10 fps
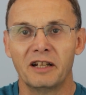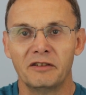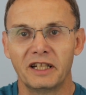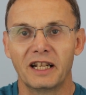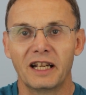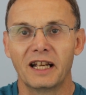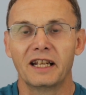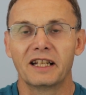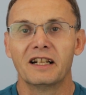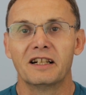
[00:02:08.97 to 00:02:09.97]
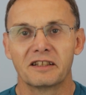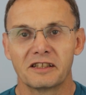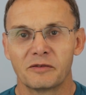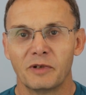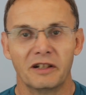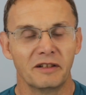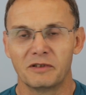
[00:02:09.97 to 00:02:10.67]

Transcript: ODAA card as well.